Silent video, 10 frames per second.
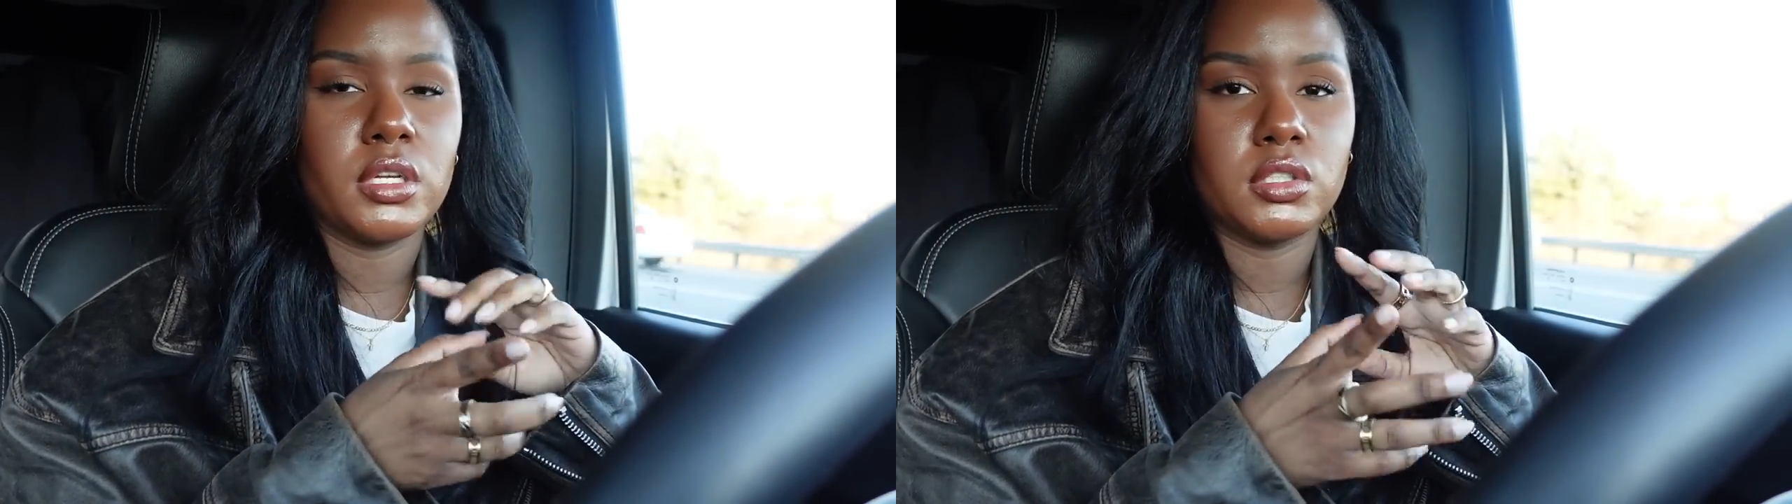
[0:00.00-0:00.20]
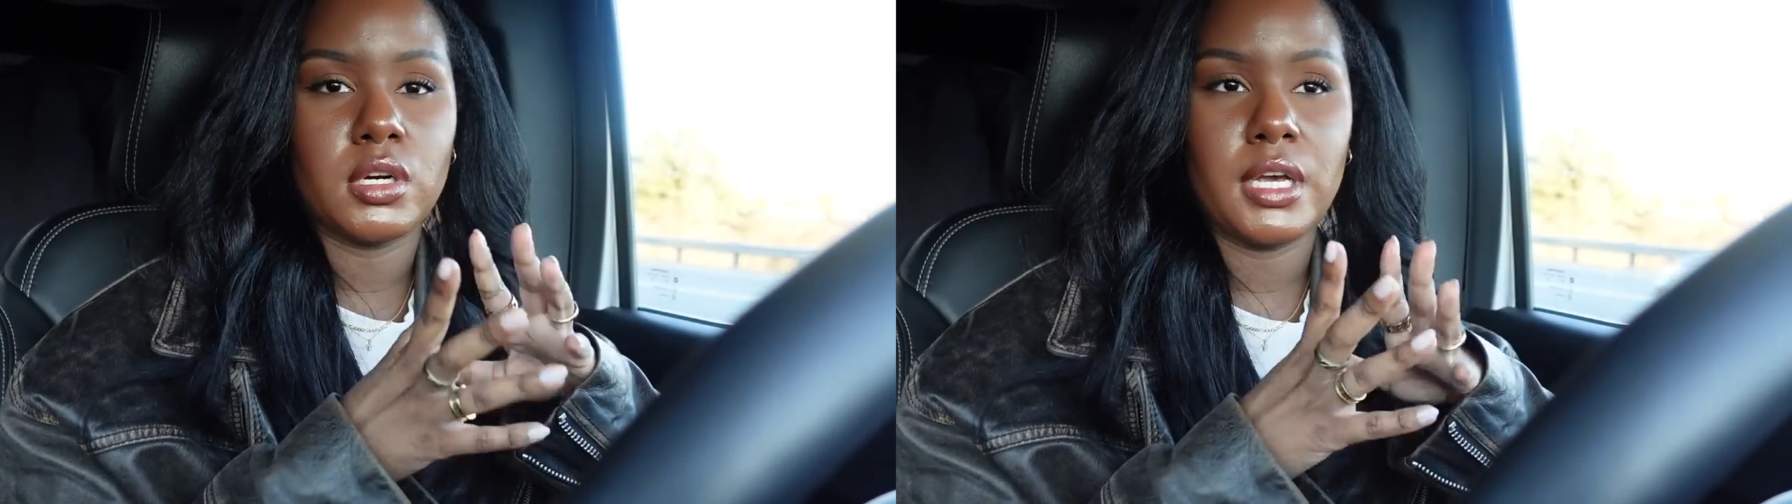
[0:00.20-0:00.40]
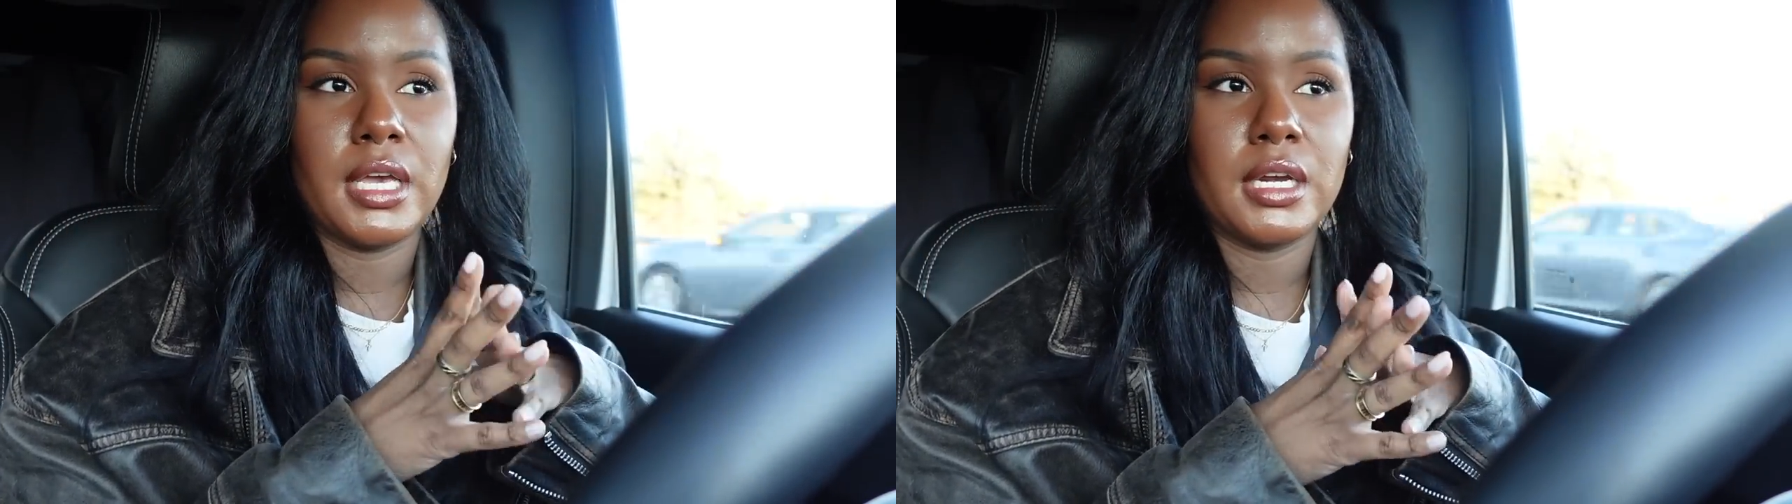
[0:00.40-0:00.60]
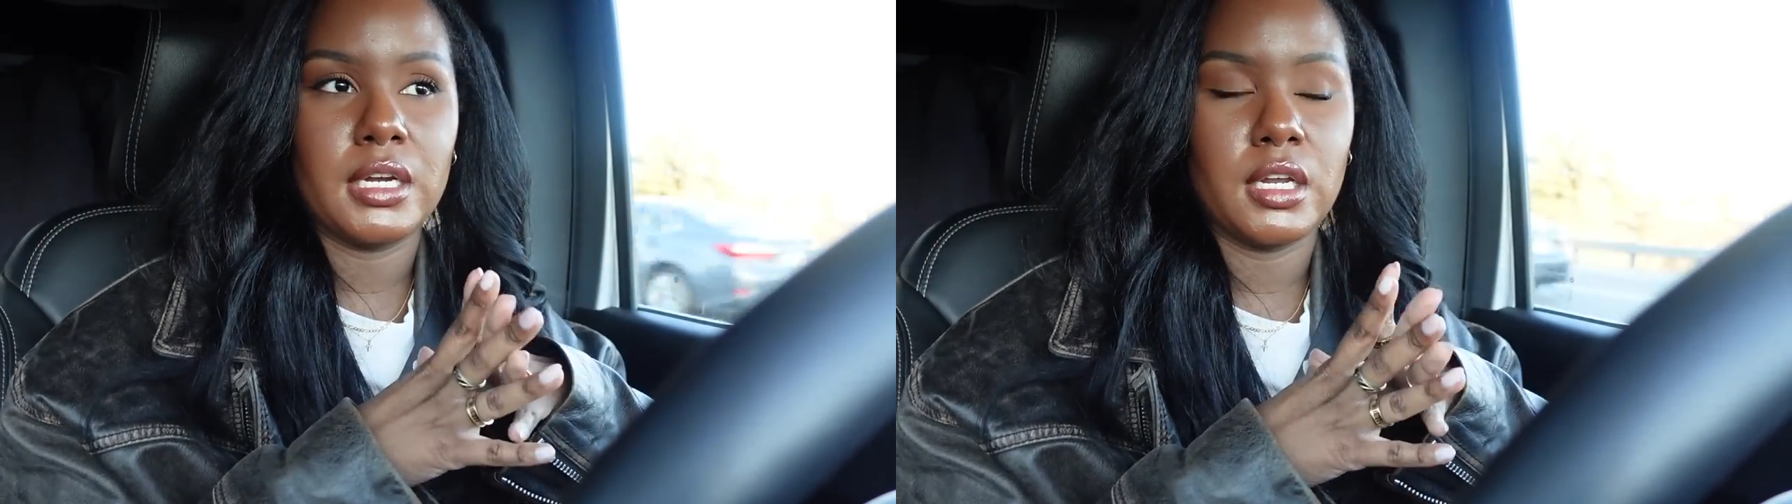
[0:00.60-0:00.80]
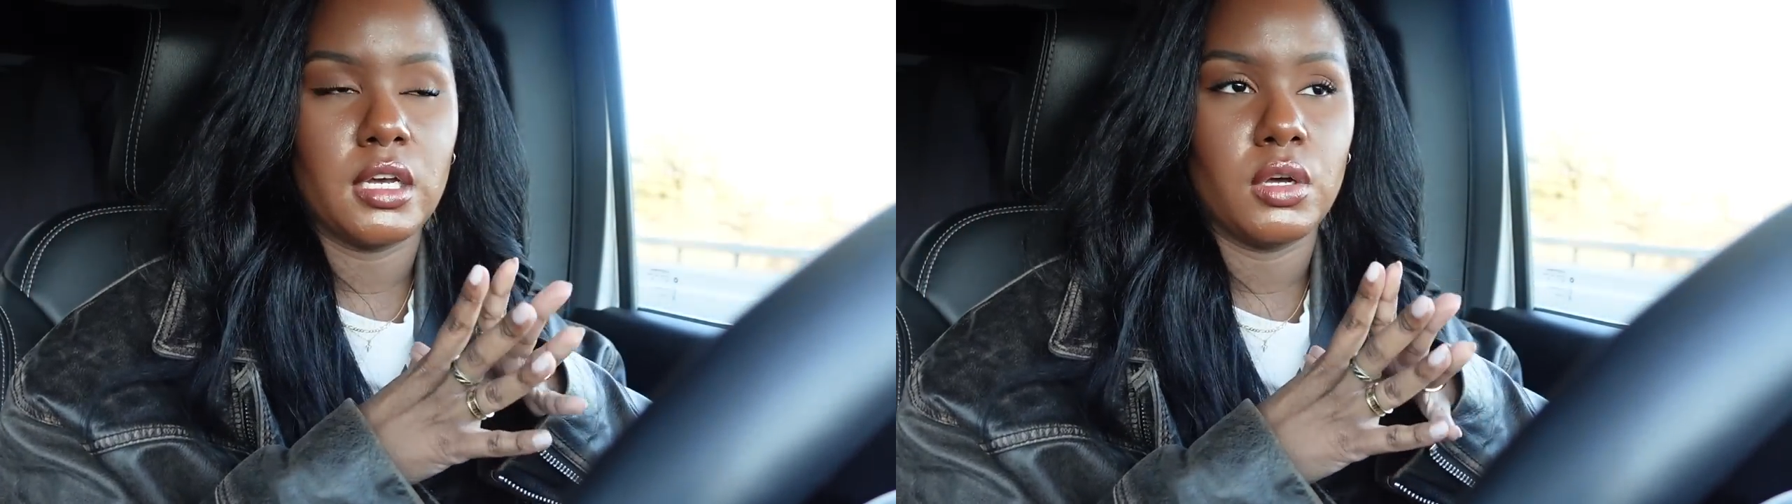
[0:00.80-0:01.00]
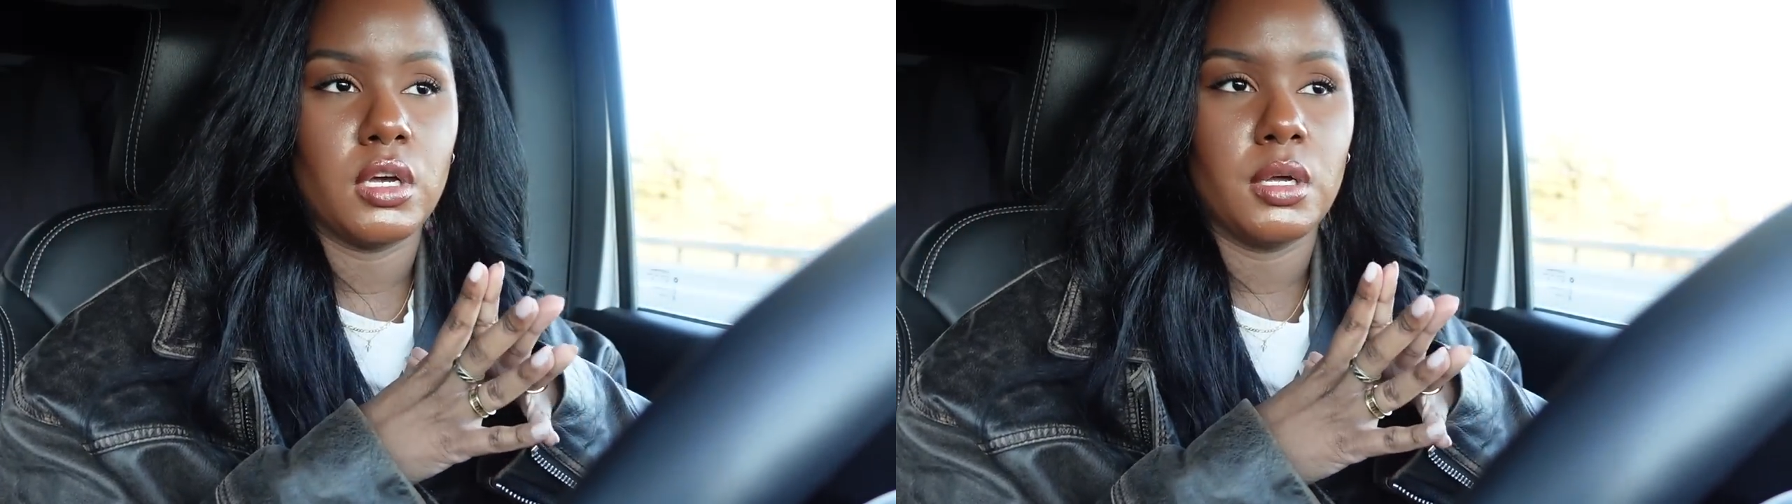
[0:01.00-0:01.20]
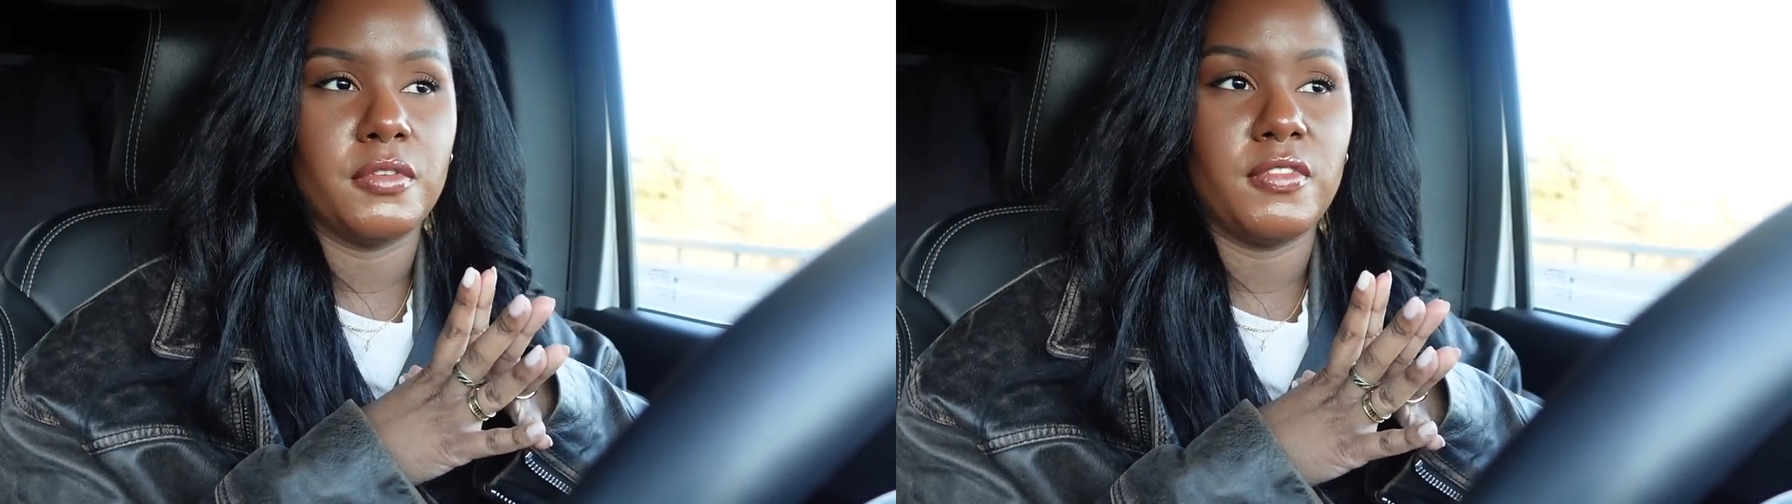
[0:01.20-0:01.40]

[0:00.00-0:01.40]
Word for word: and start editing um,